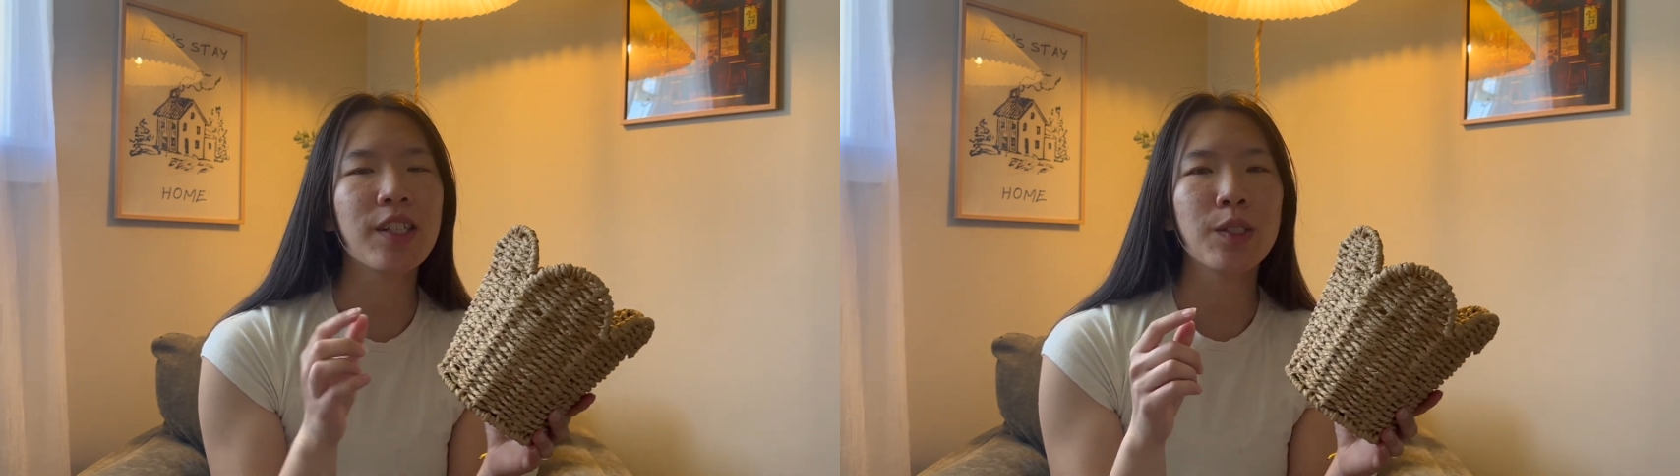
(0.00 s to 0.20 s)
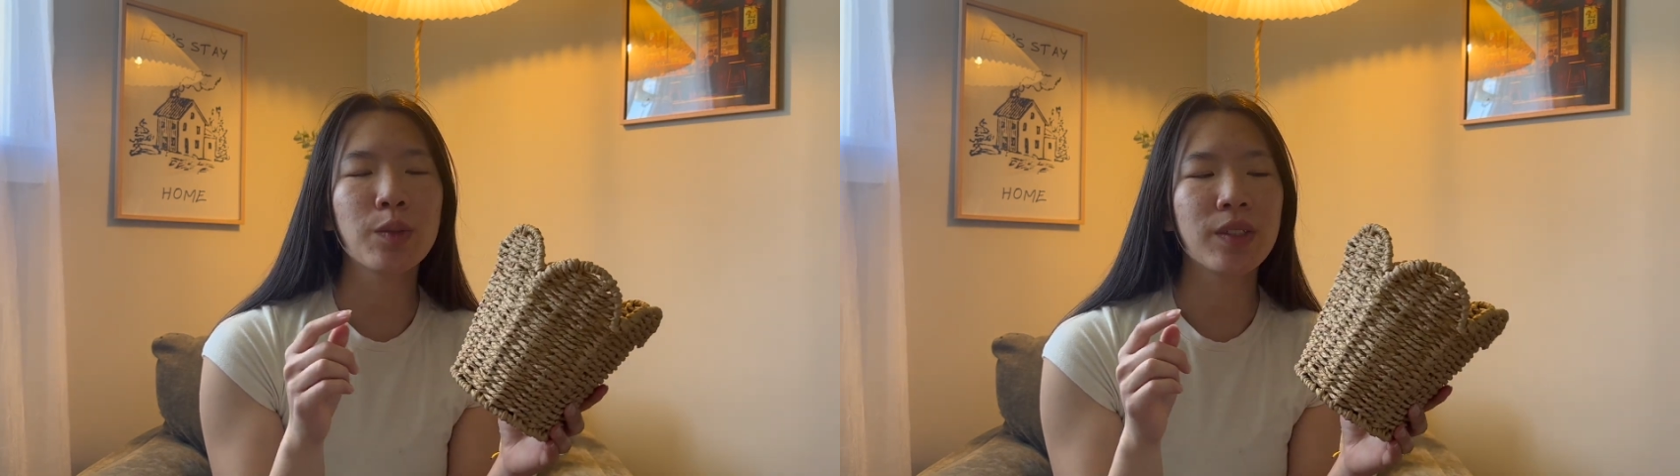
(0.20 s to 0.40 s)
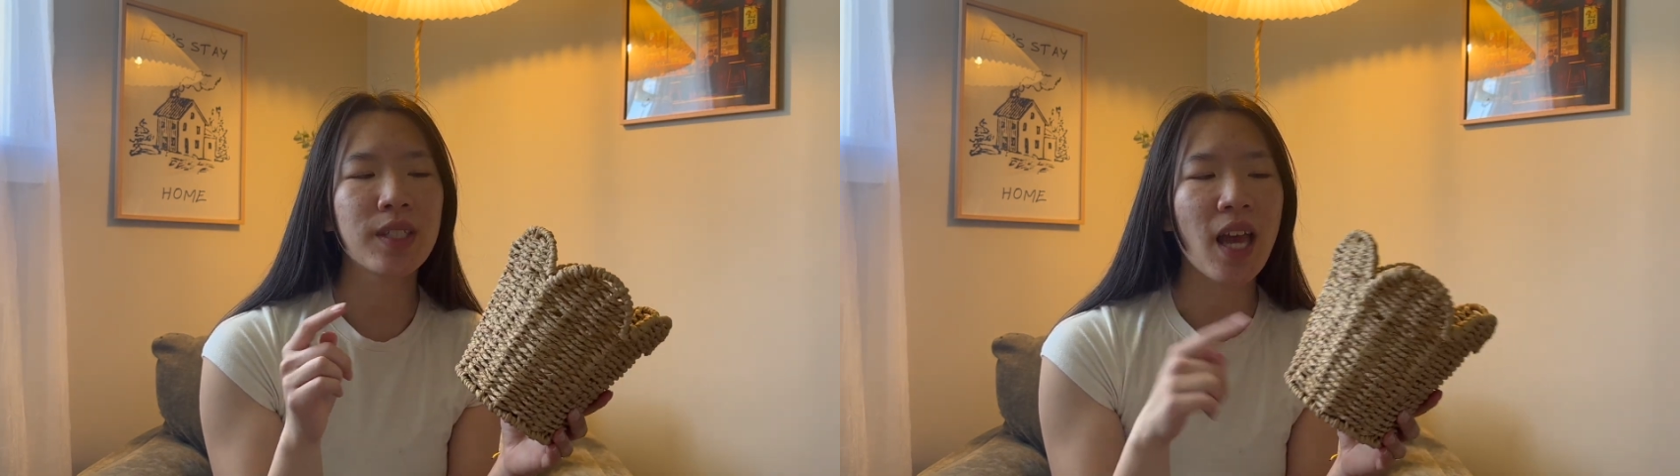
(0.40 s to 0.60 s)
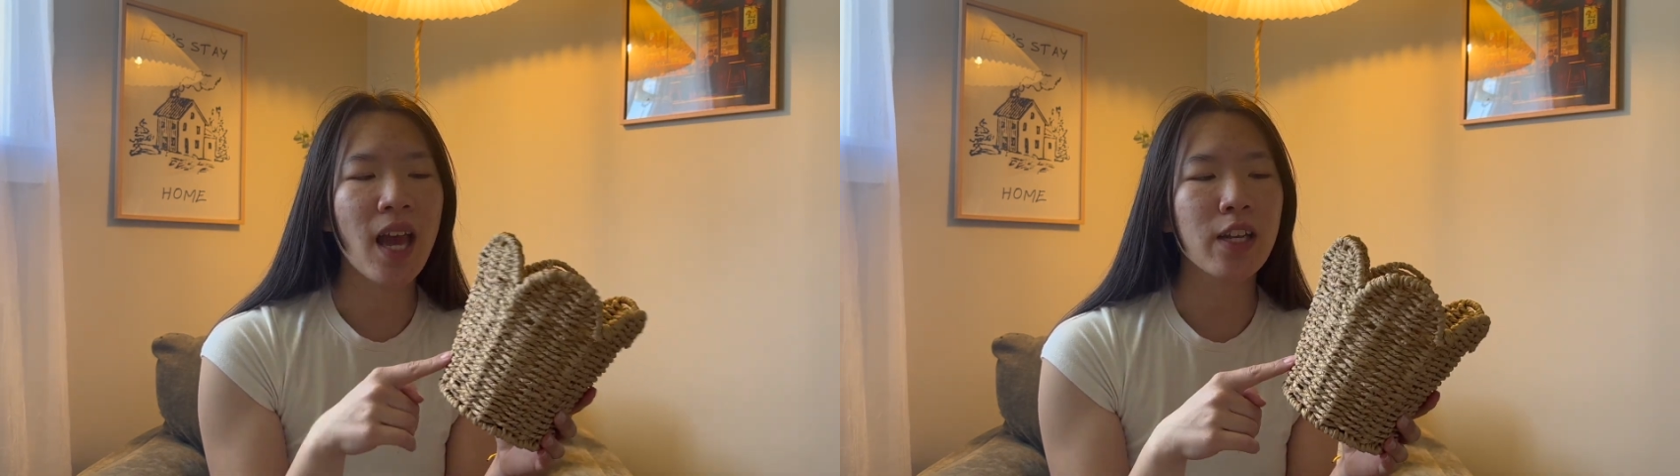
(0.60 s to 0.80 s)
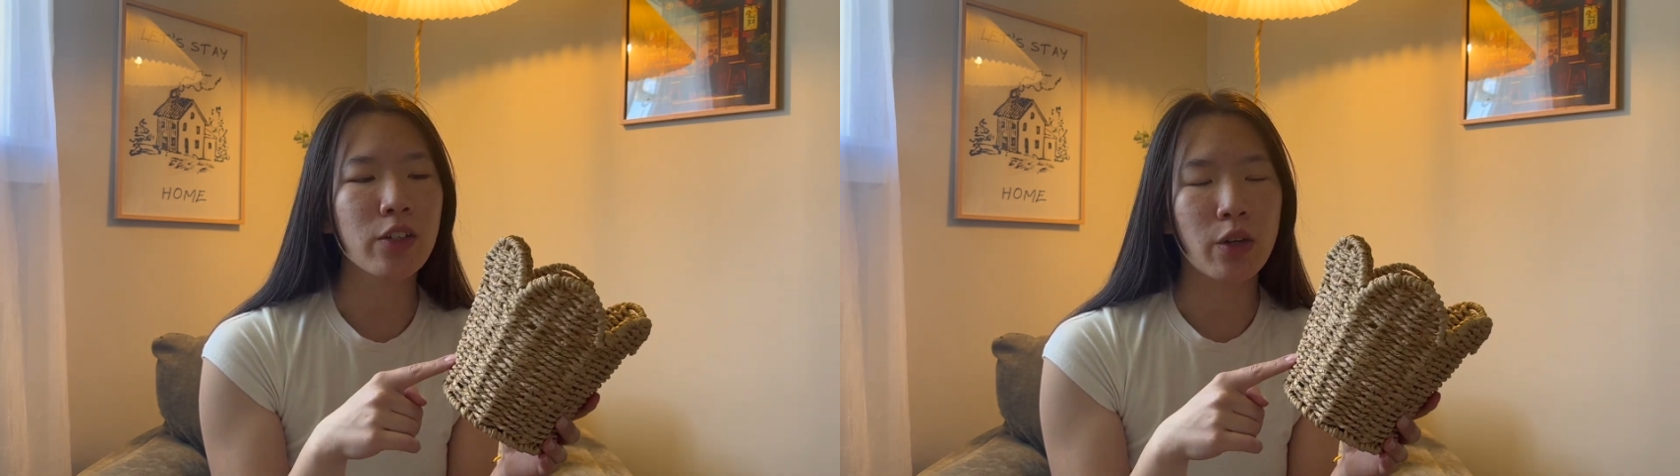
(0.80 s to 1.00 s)
This was
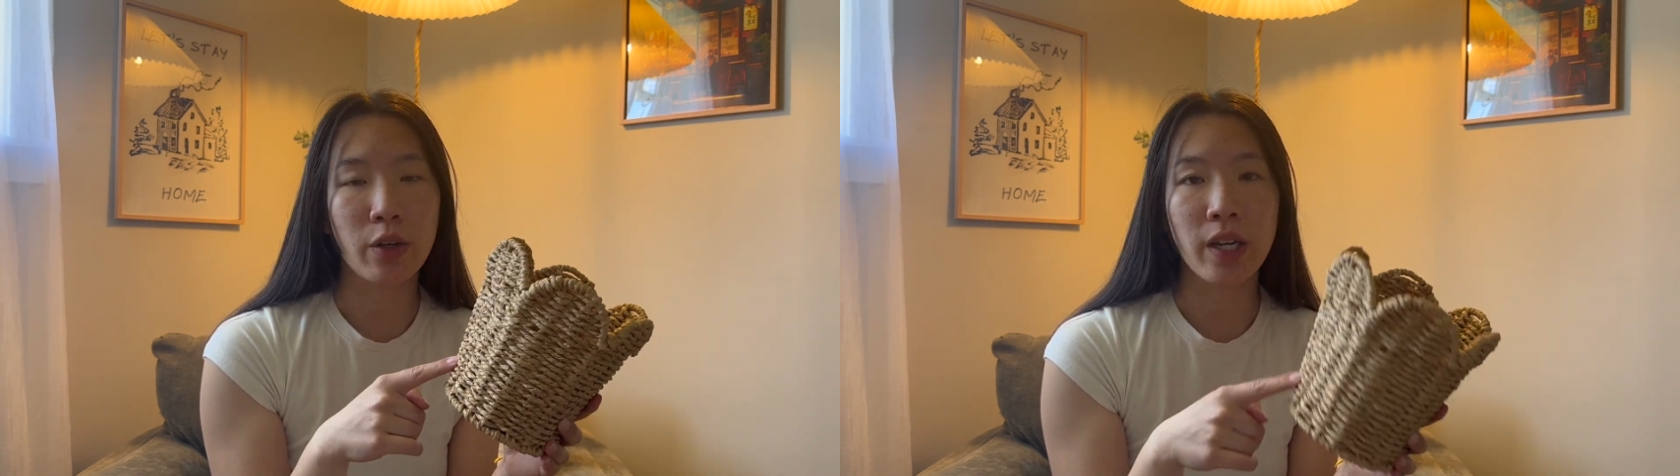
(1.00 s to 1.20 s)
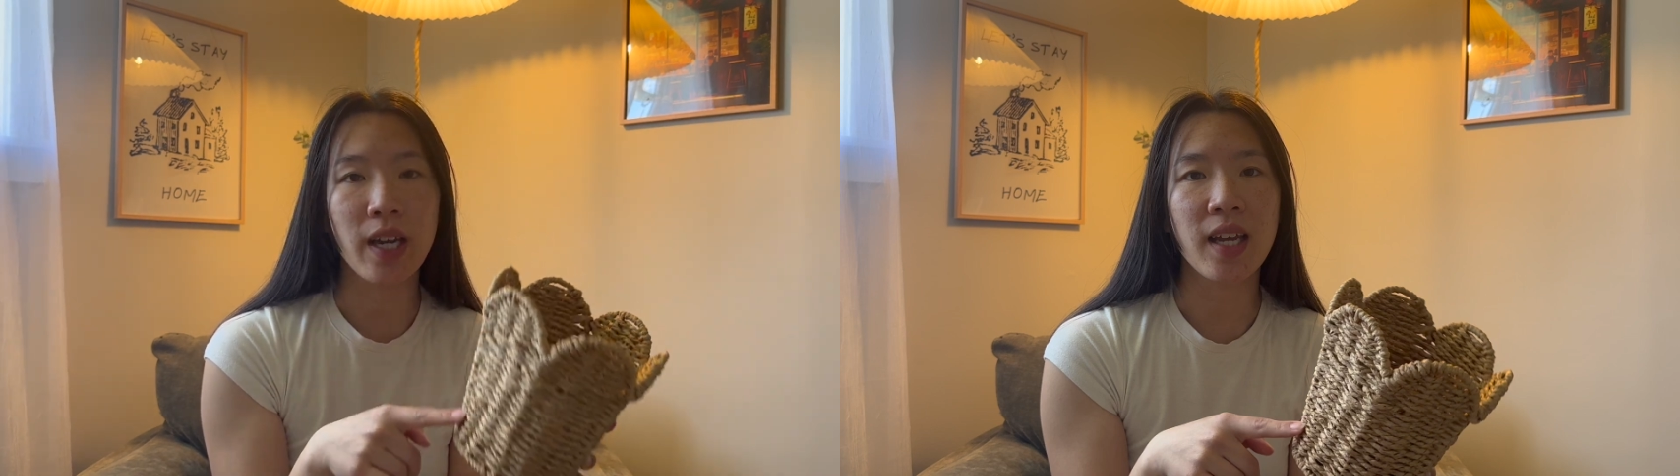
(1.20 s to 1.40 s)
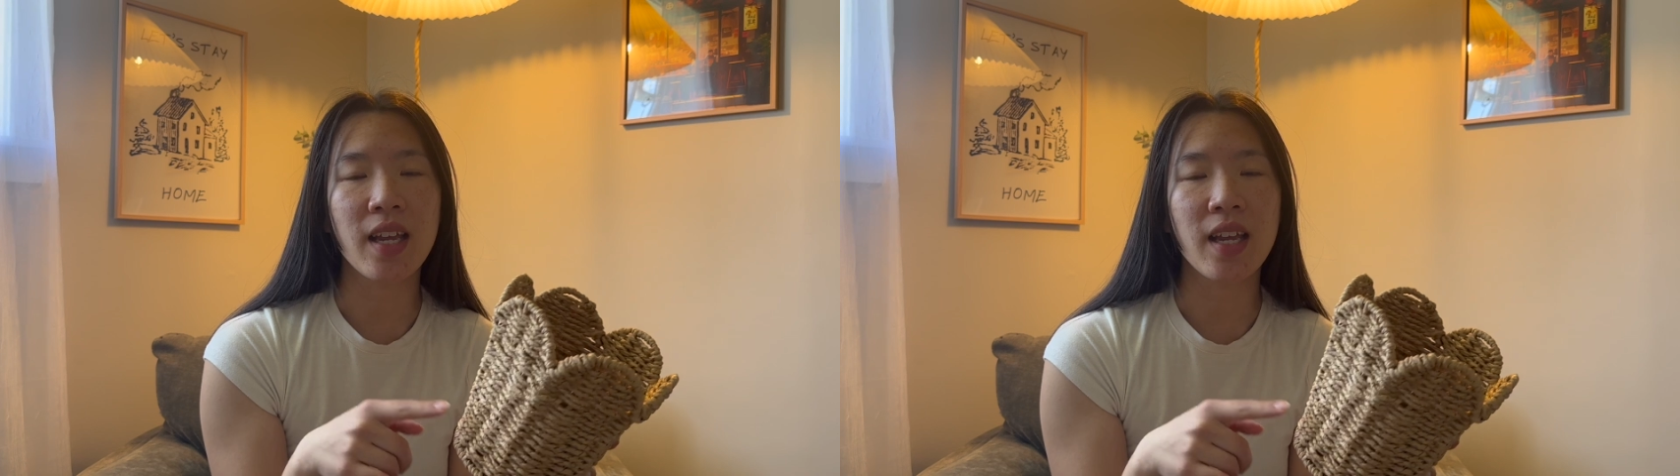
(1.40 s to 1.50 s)
at Target